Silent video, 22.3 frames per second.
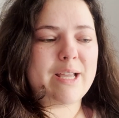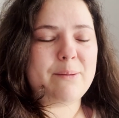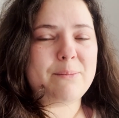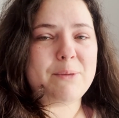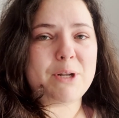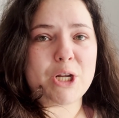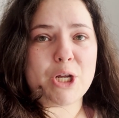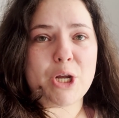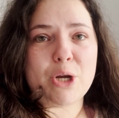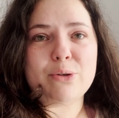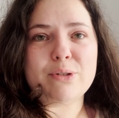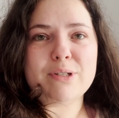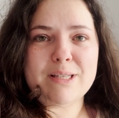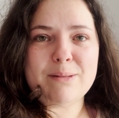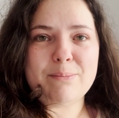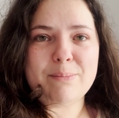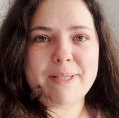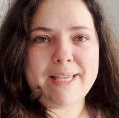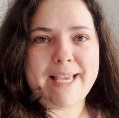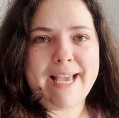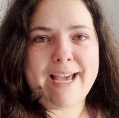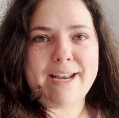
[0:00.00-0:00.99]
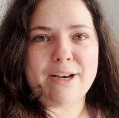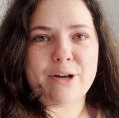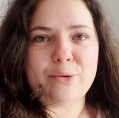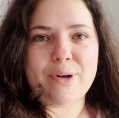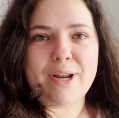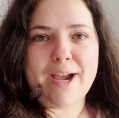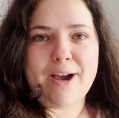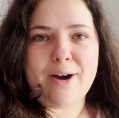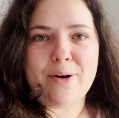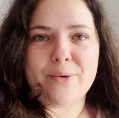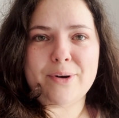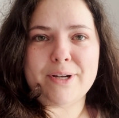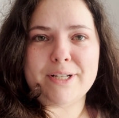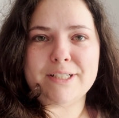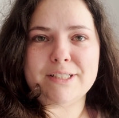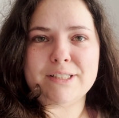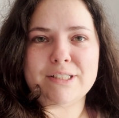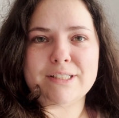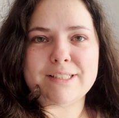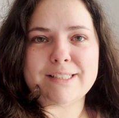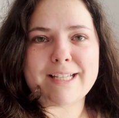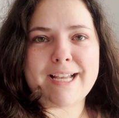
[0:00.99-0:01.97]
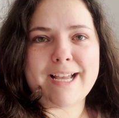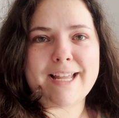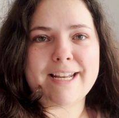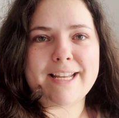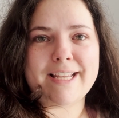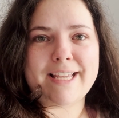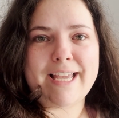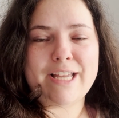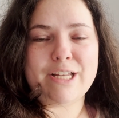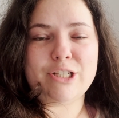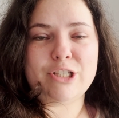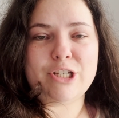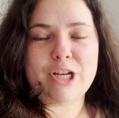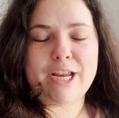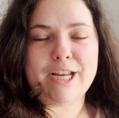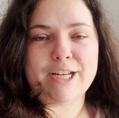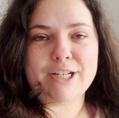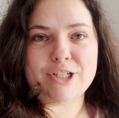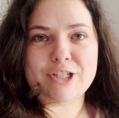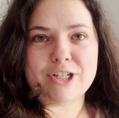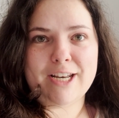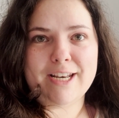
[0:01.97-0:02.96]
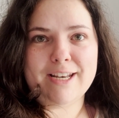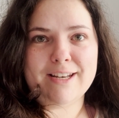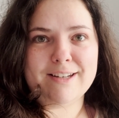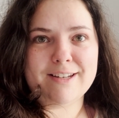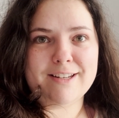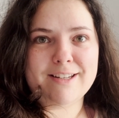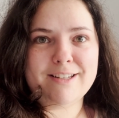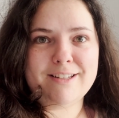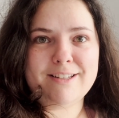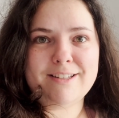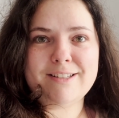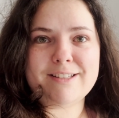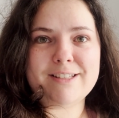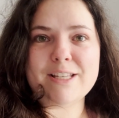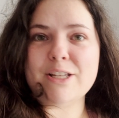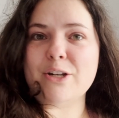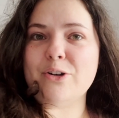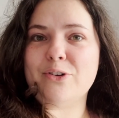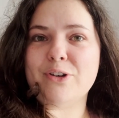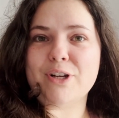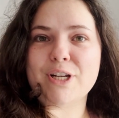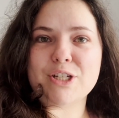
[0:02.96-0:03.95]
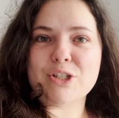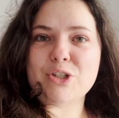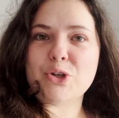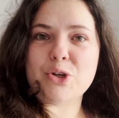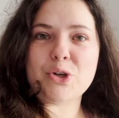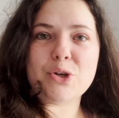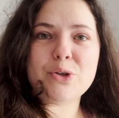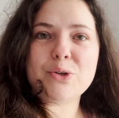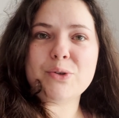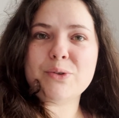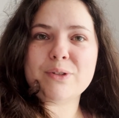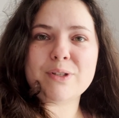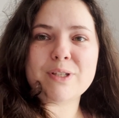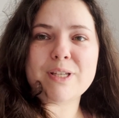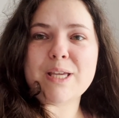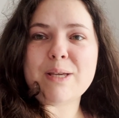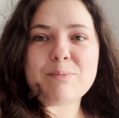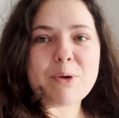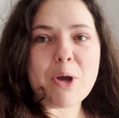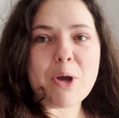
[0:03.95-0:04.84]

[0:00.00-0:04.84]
I'm gonna go to the piano now and just kind of get a change in scenery to keep